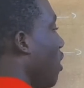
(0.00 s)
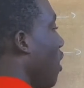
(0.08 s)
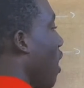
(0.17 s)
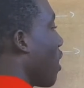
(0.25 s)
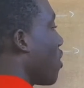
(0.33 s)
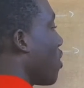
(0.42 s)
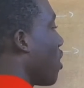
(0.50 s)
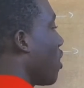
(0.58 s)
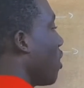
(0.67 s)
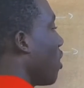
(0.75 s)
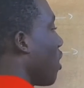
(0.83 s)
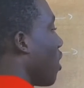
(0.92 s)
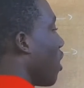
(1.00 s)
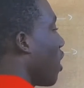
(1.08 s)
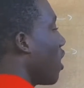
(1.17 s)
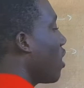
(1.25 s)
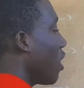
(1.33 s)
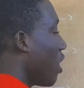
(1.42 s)
action,
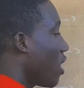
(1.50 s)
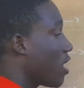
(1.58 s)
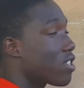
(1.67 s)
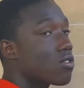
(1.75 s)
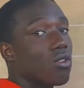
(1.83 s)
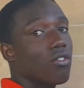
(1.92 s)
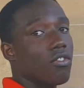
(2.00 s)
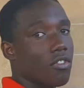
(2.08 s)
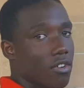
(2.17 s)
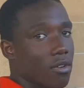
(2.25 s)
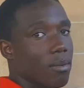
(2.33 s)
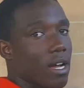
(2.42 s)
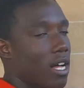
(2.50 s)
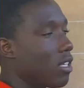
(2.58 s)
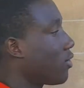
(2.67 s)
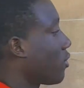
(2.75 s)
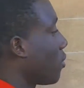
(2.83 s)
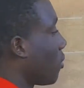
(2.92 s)
and it is a verb
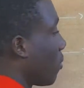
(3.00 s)
also.